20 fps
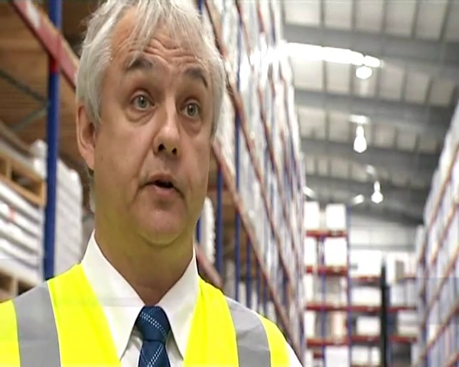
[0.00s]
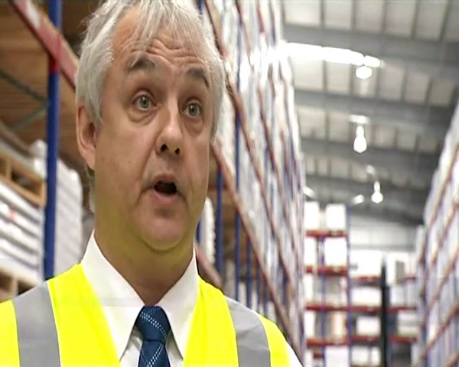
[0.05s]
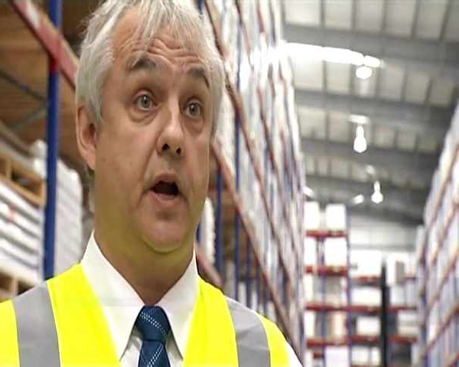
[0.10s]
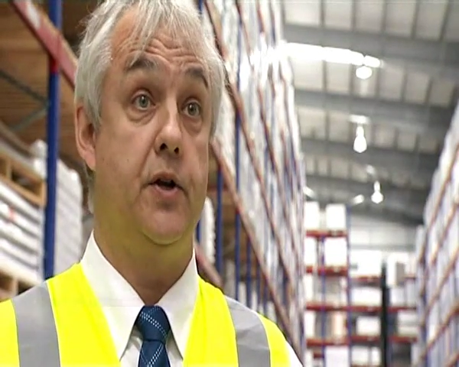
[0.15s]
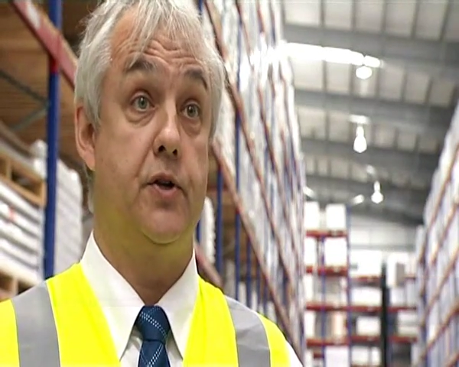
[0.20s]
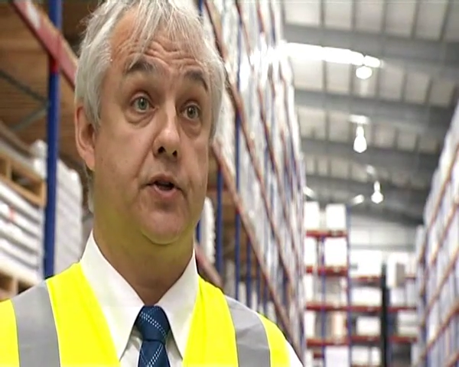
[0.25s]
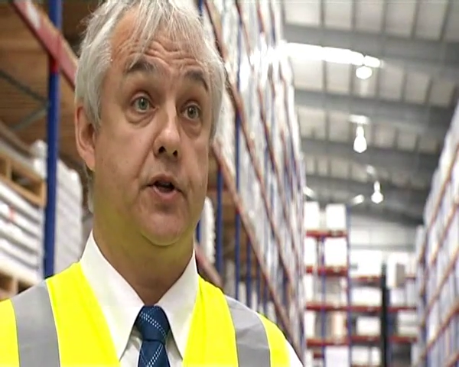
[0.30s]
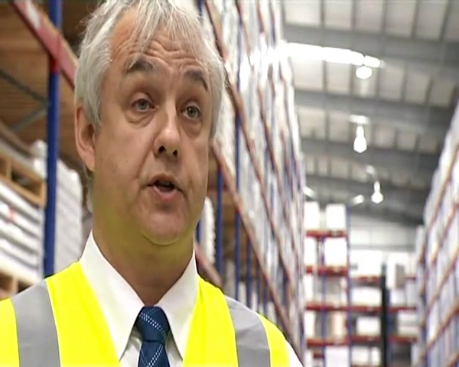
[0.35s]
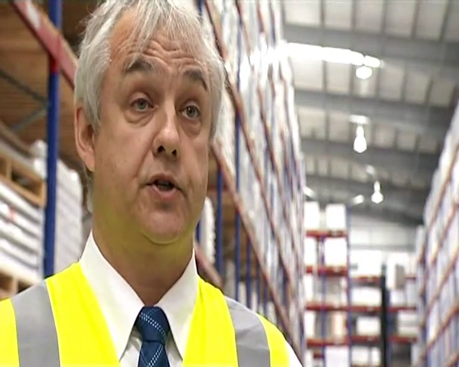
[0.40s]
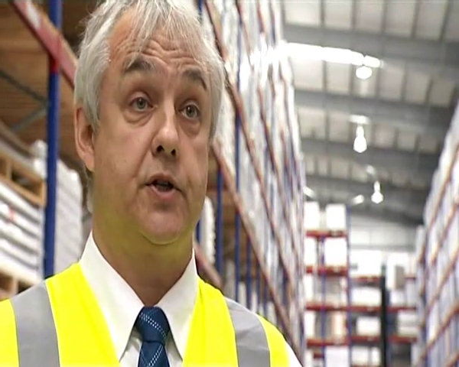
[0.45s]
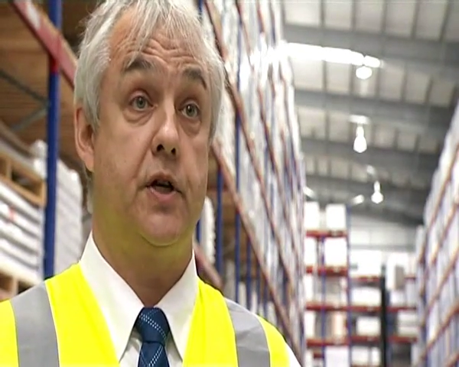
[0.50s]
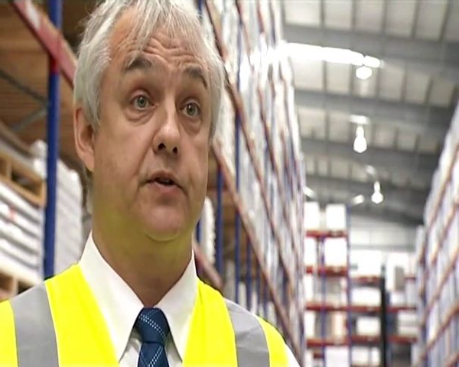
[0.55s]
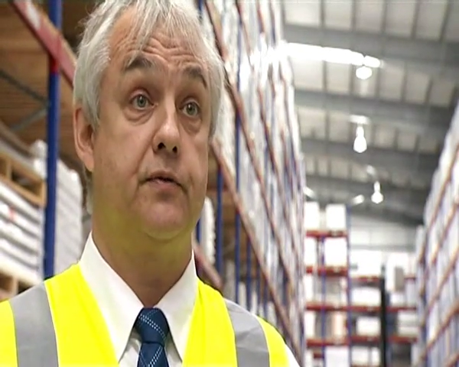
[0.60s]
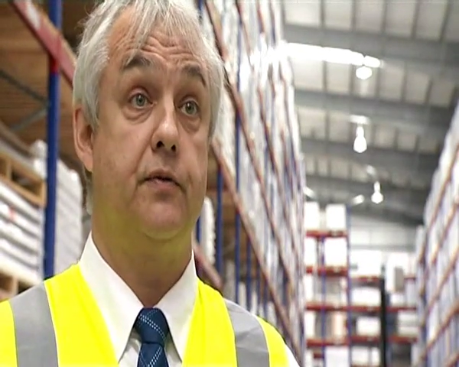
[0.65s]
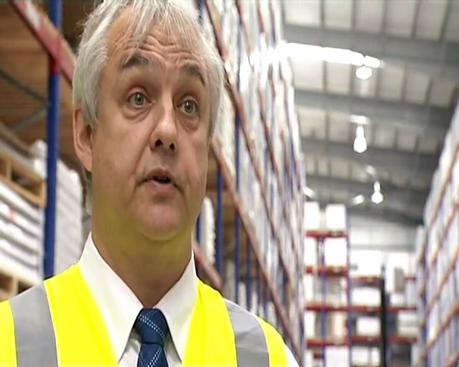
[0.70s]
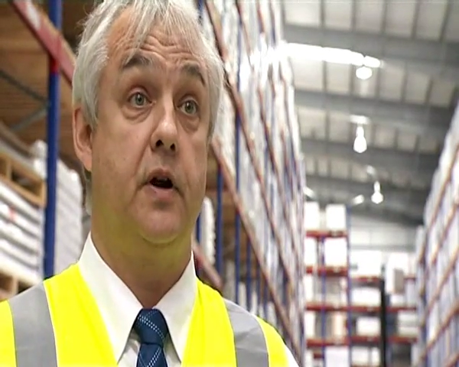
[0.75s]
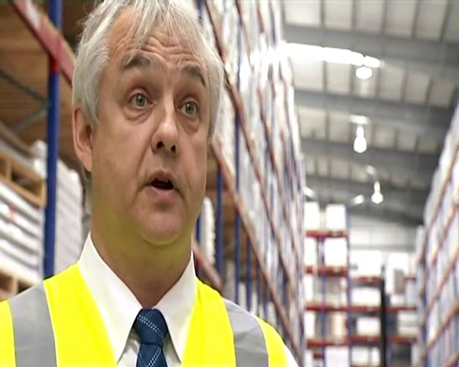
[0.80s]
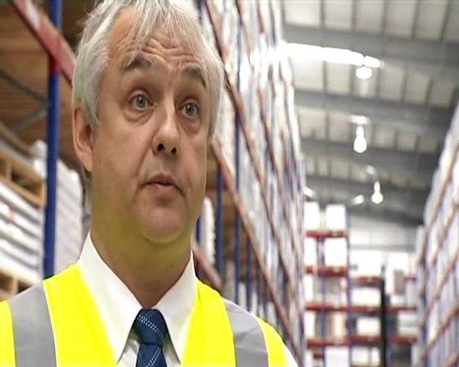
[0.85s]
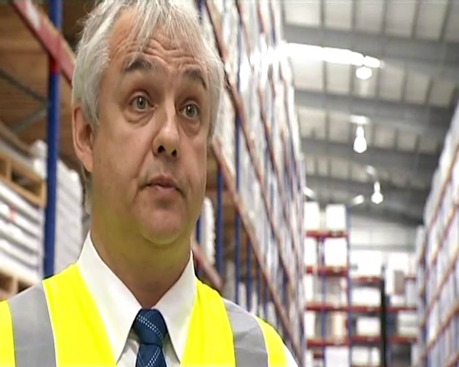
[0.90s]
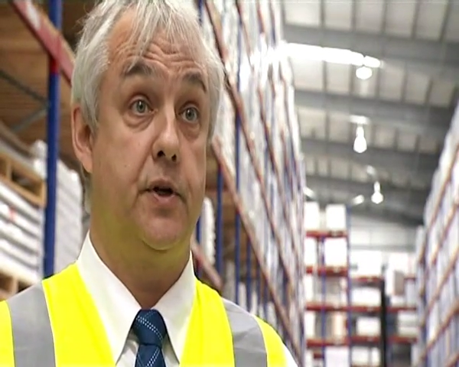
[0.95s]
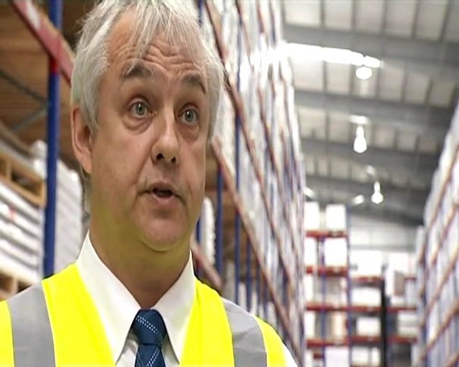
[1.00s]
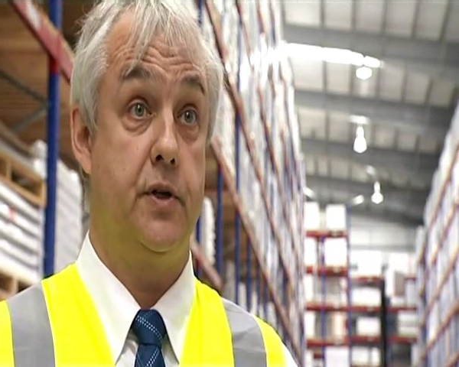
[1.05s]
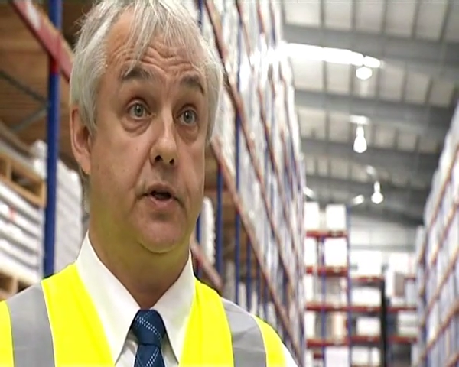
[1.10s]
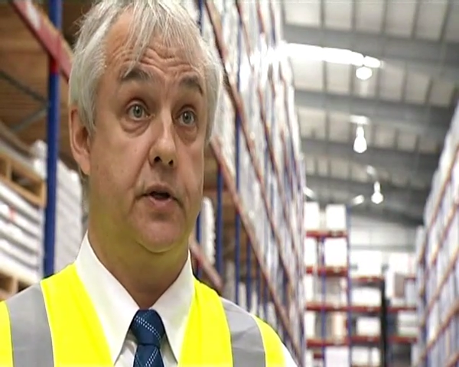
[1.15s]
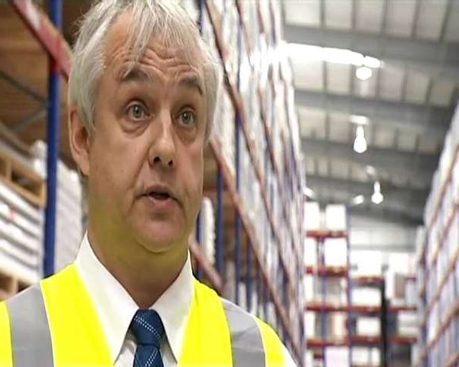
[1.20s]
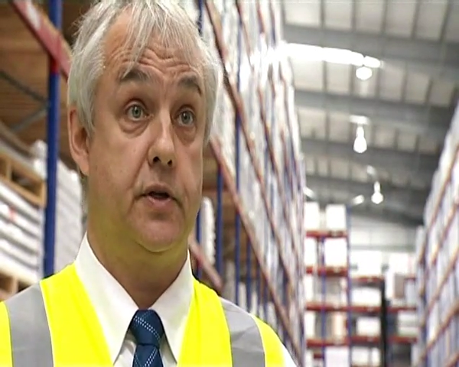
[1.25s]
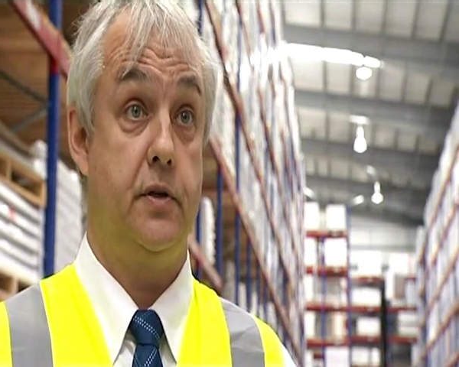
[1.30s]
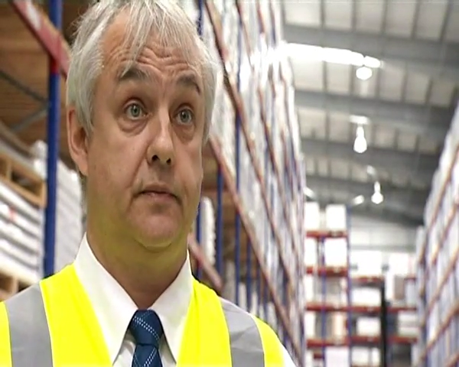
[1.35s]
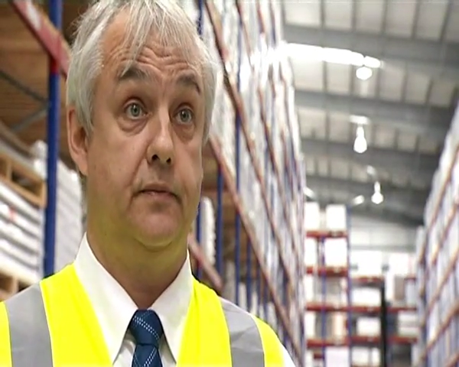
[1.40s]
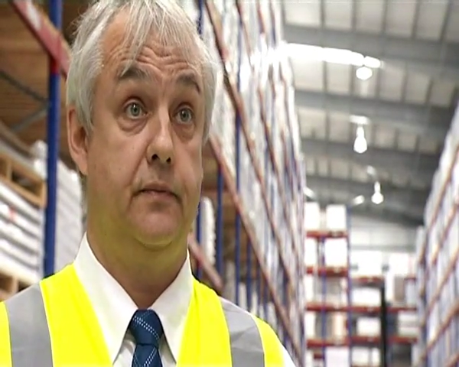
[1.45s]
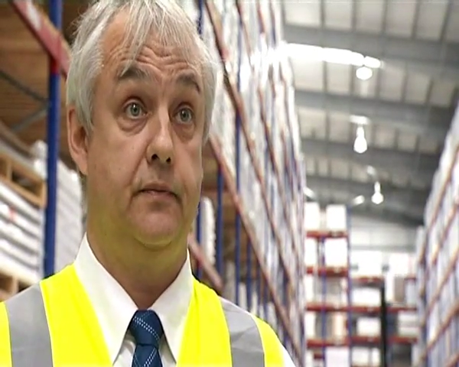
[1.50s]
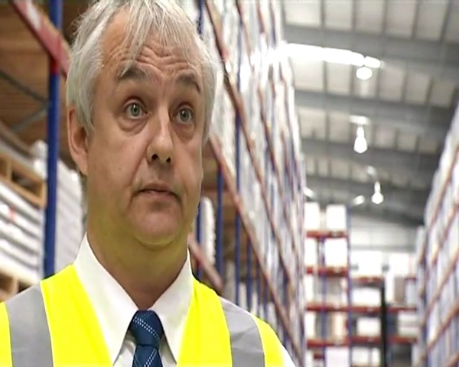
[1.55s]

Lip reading: great success for our business.